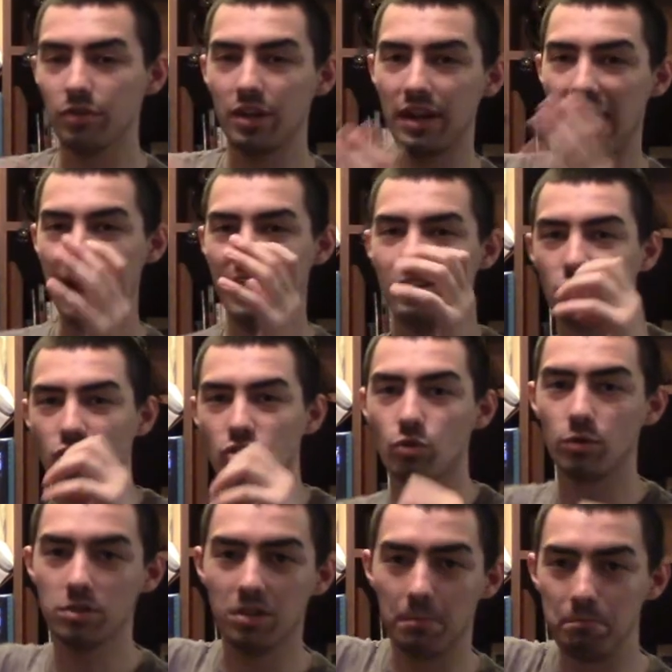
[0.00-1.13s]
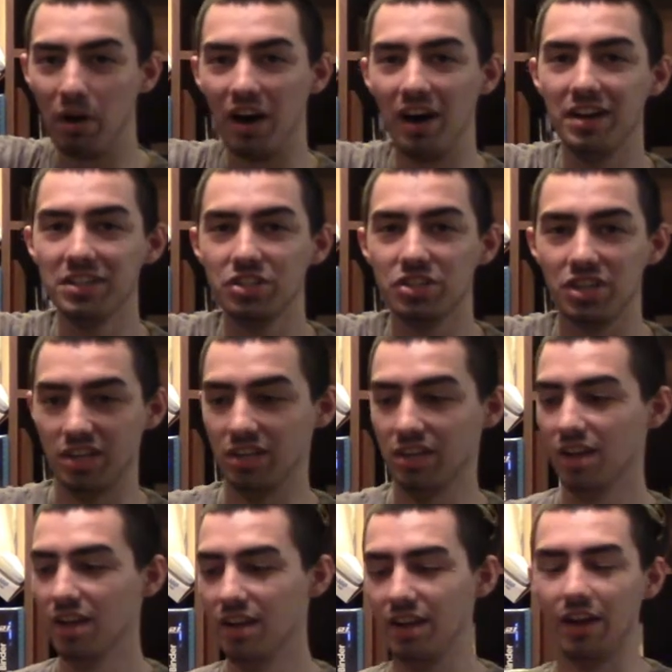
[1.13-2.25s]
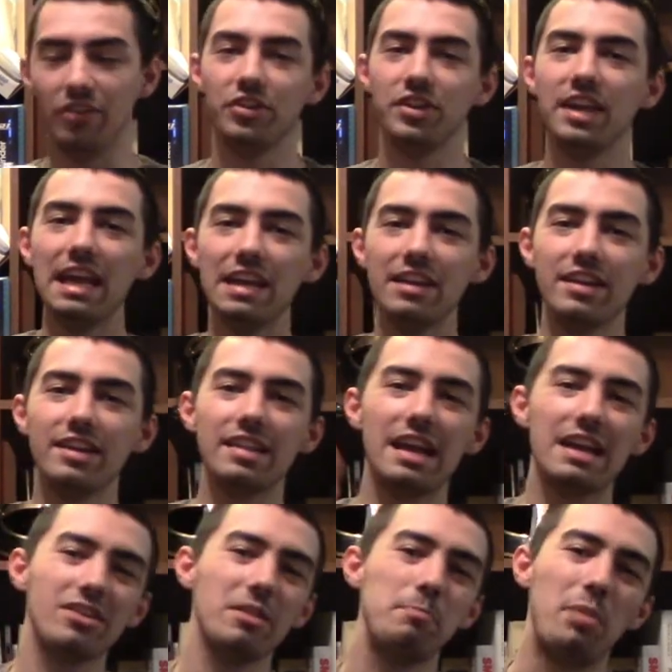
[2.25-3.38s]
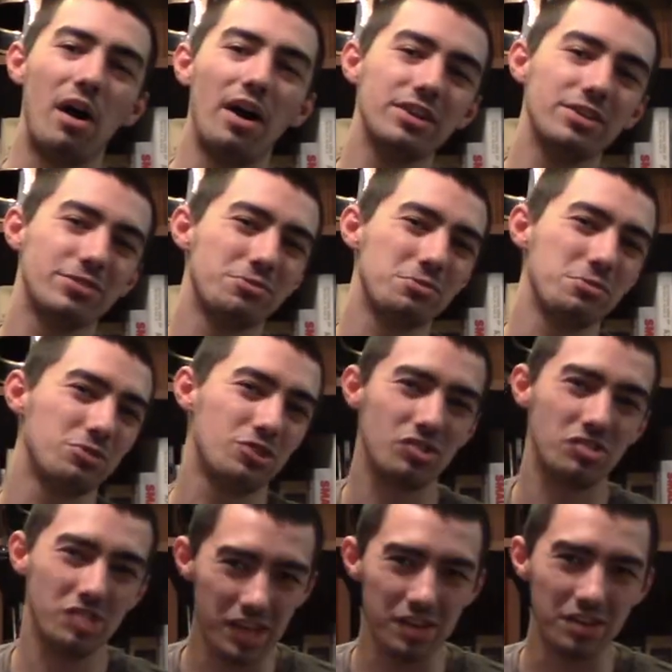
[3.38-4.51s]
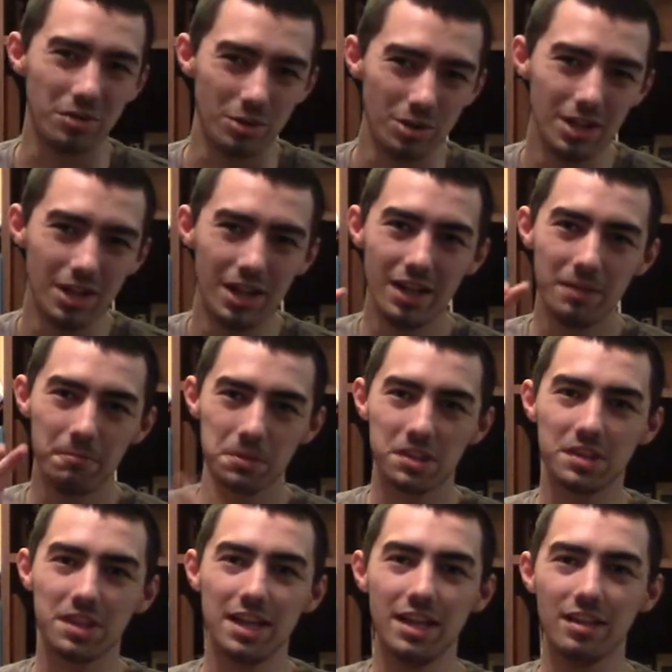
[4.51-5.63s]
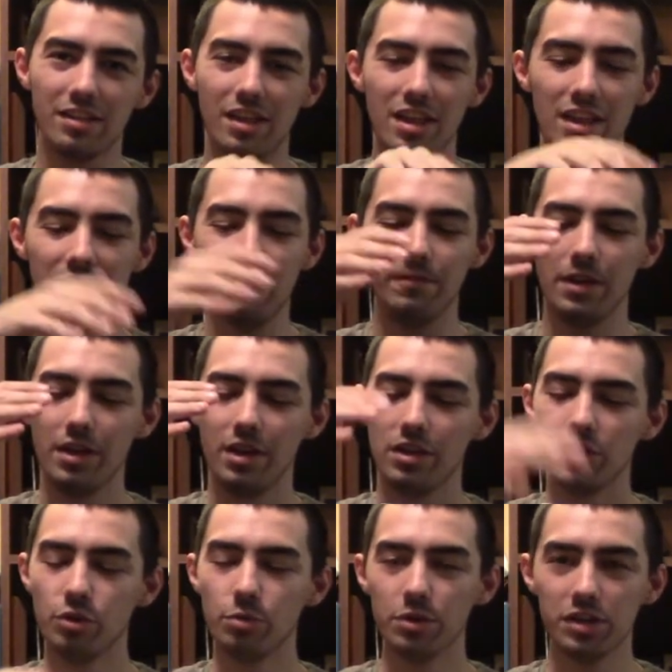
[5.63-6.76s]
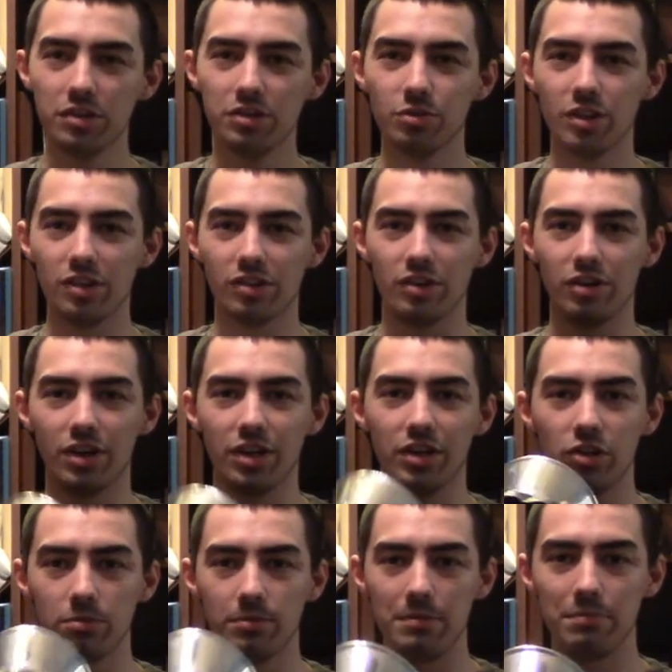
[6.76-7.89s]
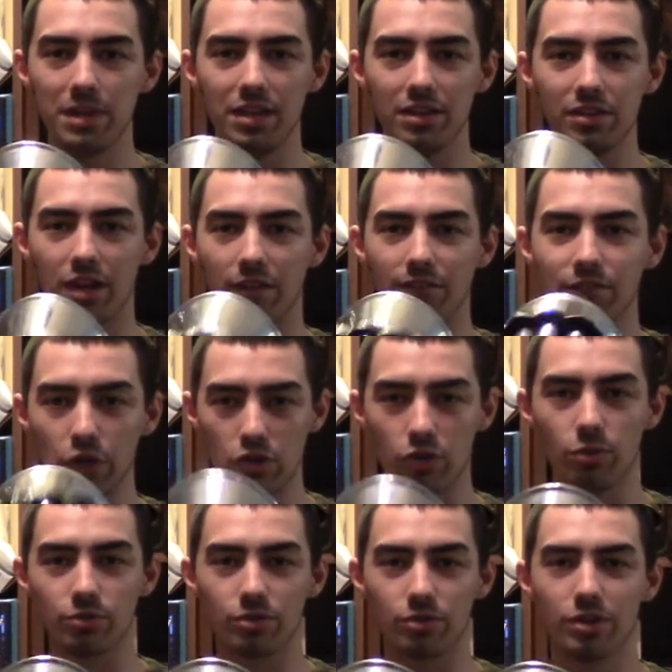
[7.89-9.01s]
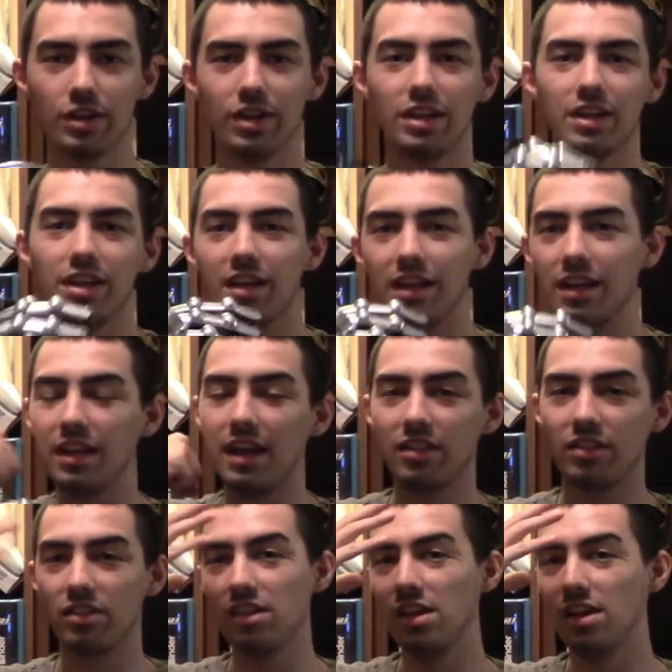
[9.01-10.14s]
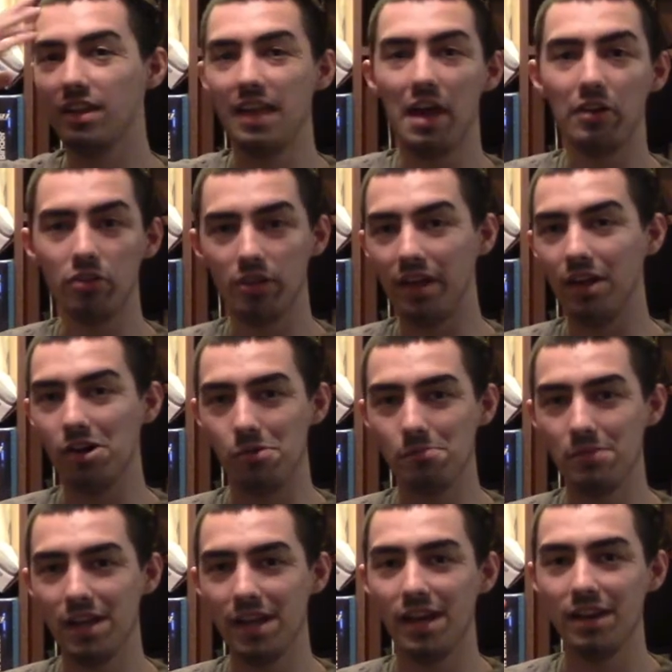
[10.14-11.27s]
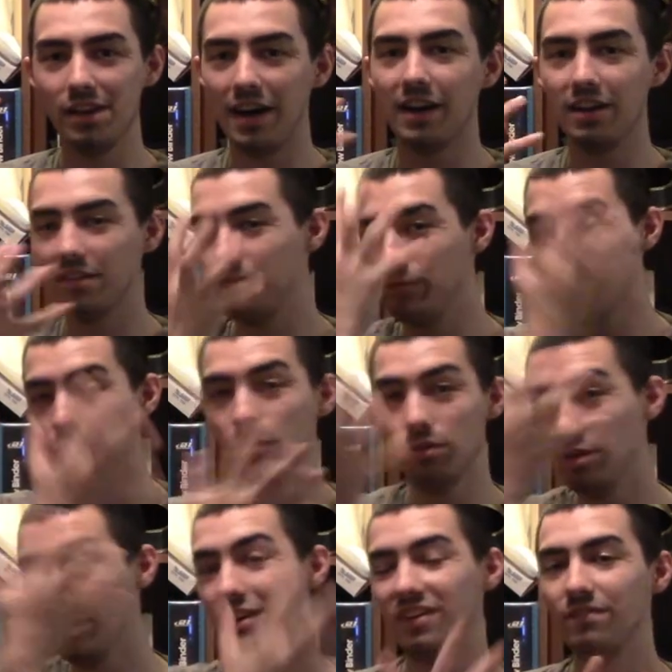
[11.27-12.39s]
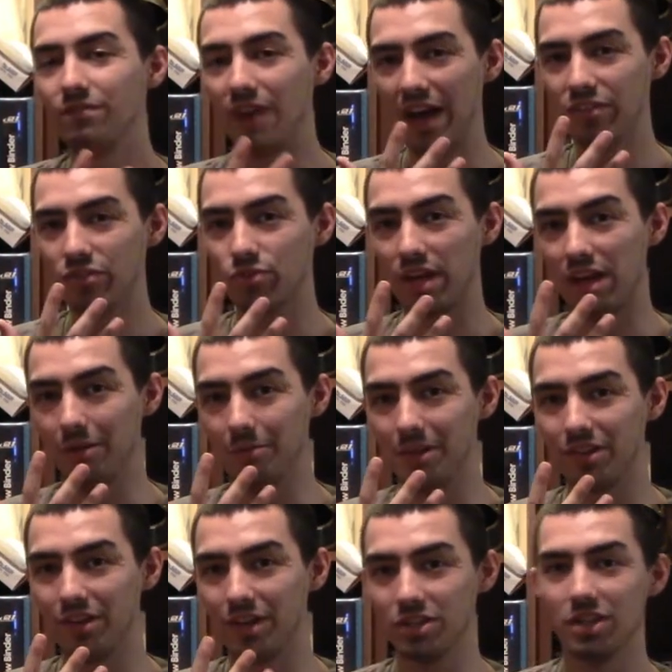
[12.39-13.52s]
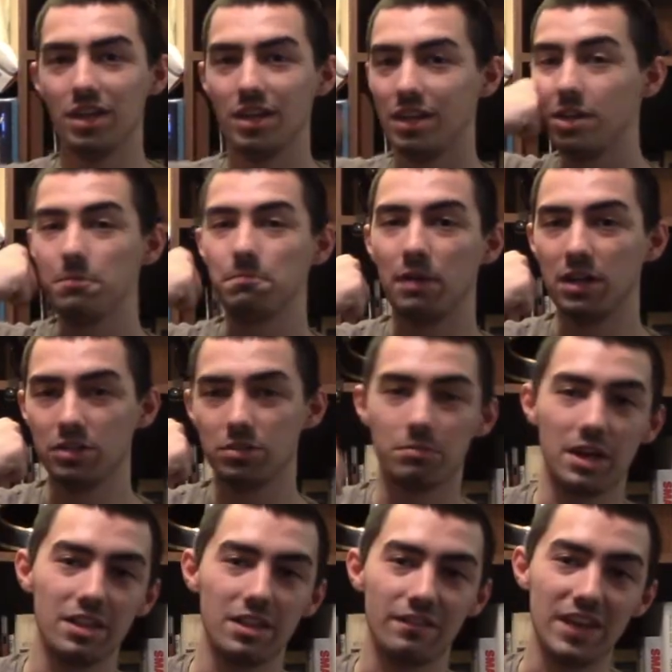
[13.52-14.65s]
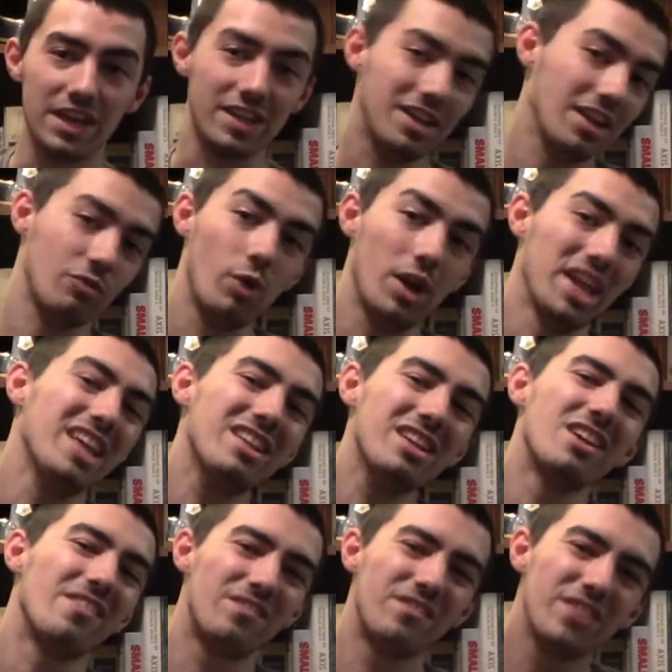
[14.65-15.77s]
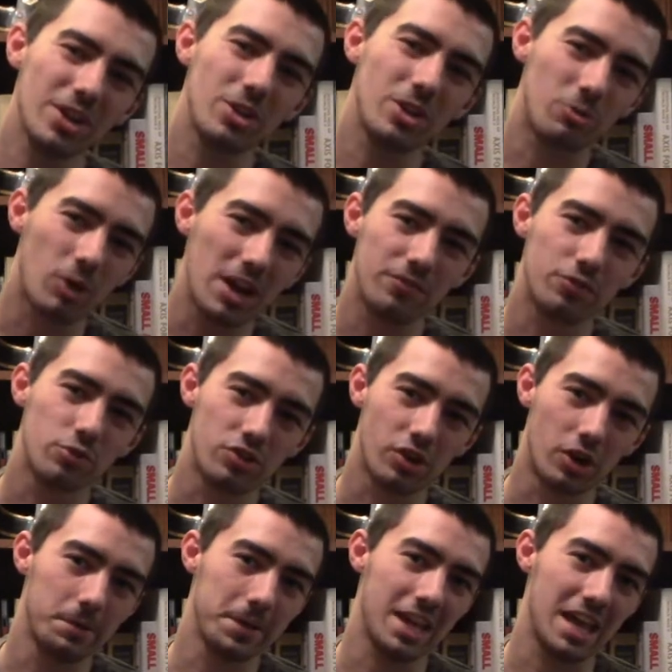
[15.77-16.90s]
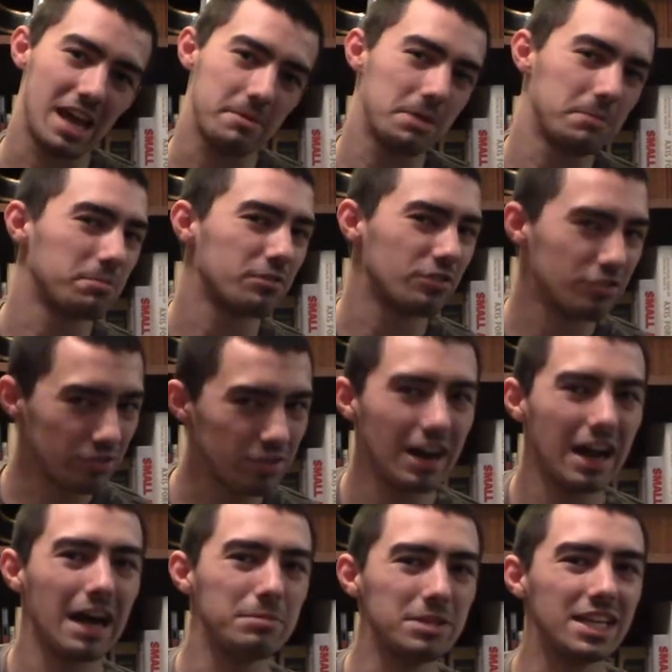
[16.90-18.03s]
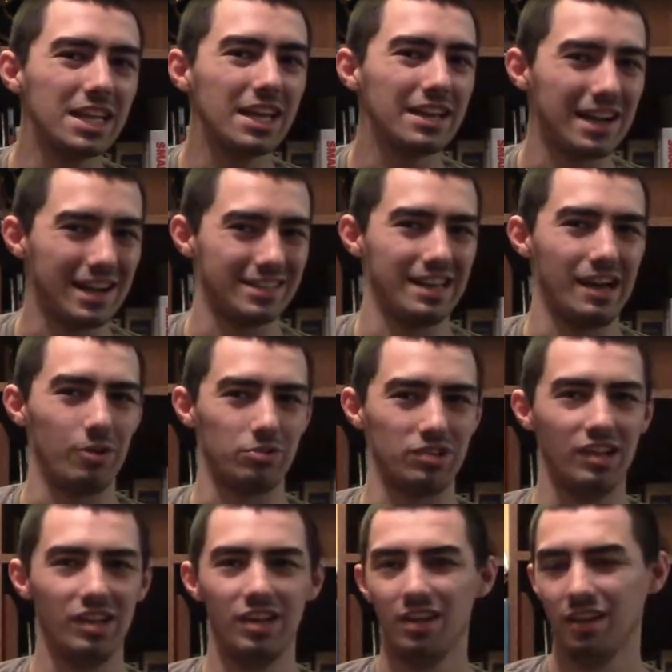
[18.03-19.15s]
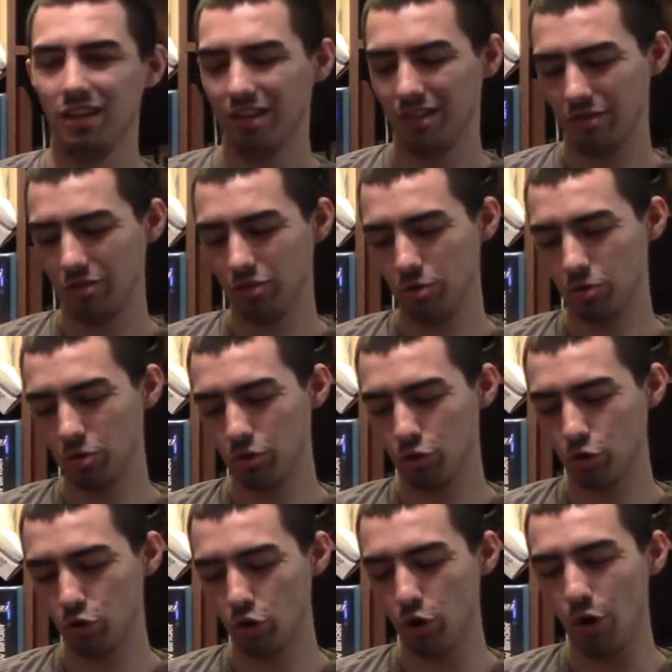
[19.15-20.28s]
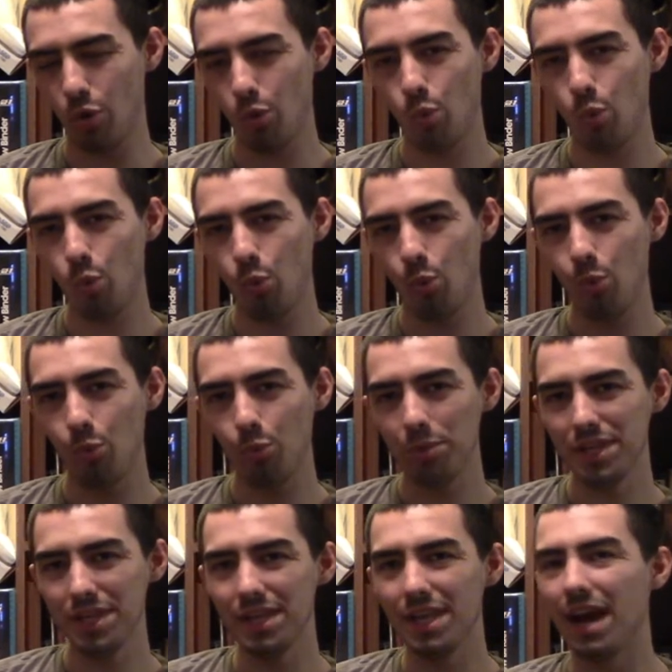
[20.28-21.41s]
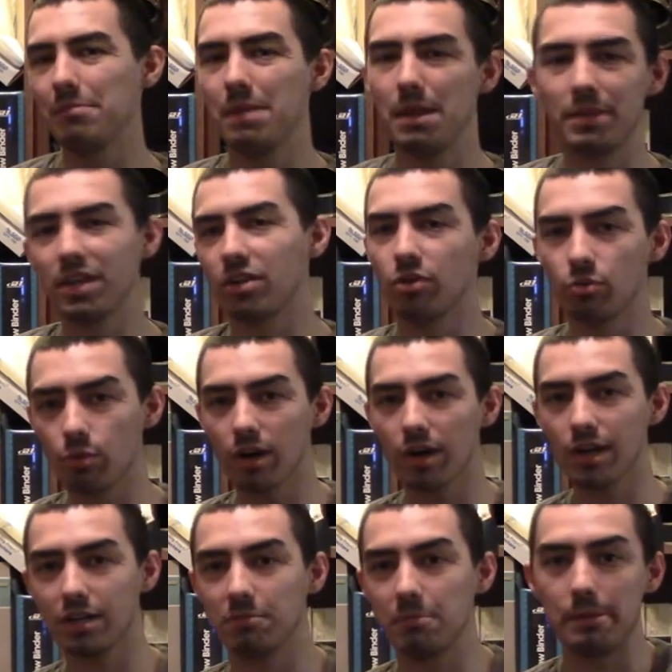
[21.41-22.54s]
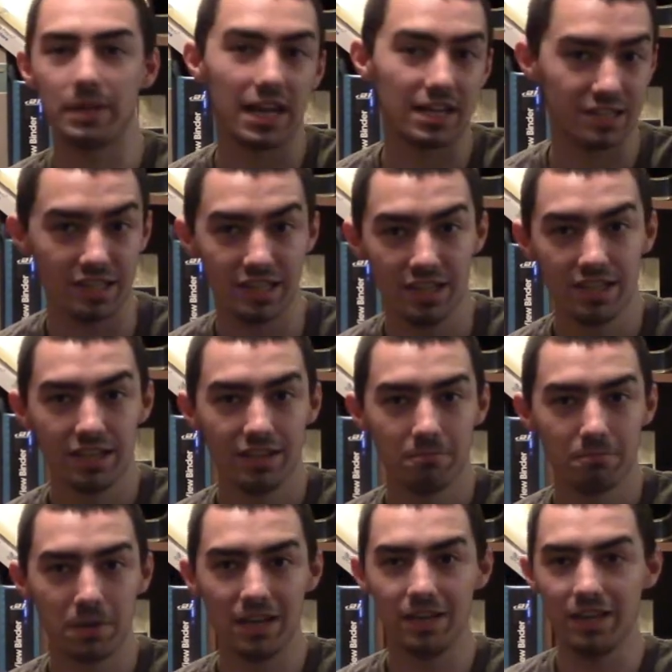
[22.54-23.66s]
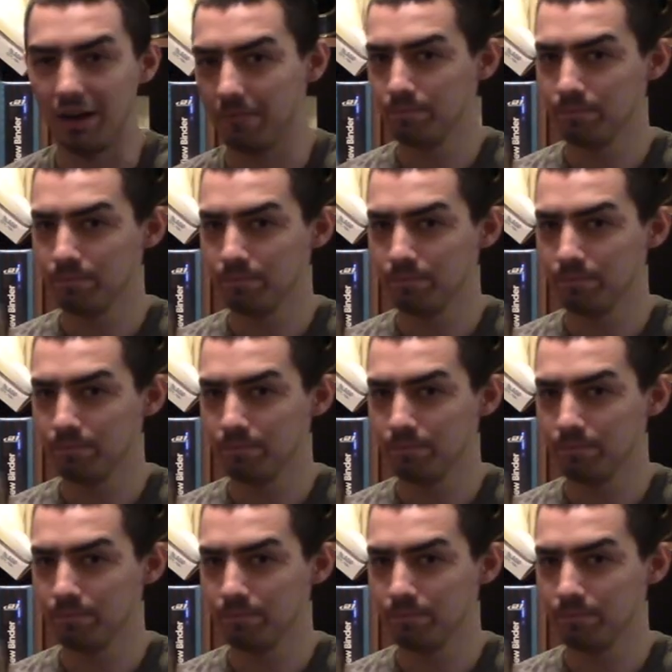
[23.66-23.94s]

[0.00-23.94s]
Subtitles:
they had to sort to punching. Now, you can't exactly punch through steel, but the thing is, if you were to do this on a human being, like a foot soldier, and he has the kettle helm and not a full visored helm and such, and you punch him right in the face, guess what? He's going to feel it right through his army cap and probably get knocked out. So, yeah, maybe it could work, maybe not. But, yeah.